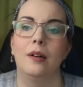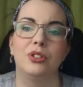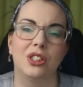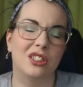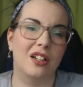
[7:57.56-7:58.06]

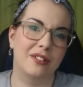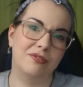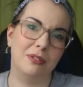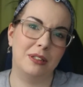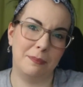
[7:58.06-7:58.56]
just to kind
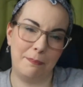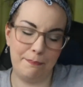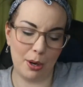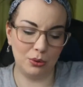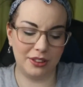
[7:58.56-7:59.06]
of
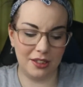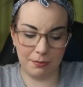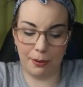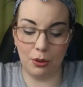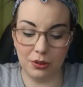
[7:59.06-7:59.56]
get the
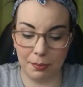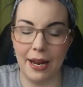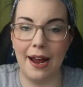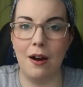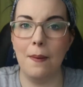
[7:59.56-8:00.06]
bulk
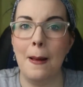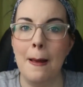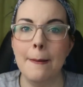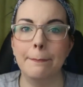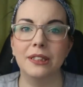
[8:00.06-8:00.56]
bit out,
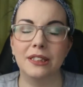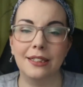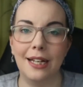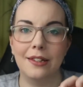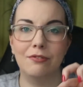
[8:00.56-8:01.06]
but to
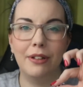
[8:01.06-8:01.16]
get the